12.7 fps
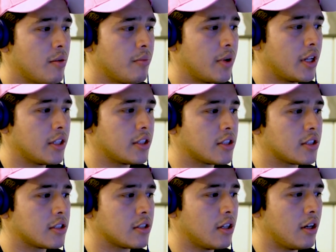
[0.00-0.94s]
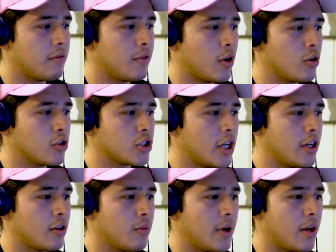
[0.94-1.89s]
but it's a photo shot
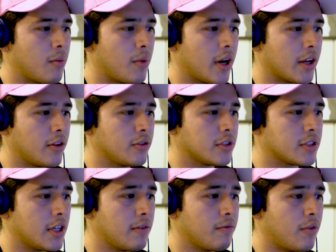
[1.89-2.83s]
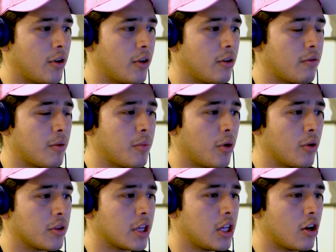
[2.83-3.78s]
in a way where I can use the same photo for
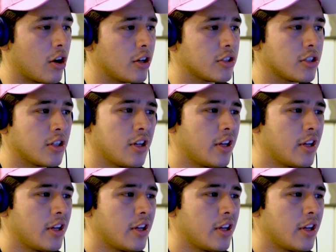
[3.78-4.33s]
both key arts.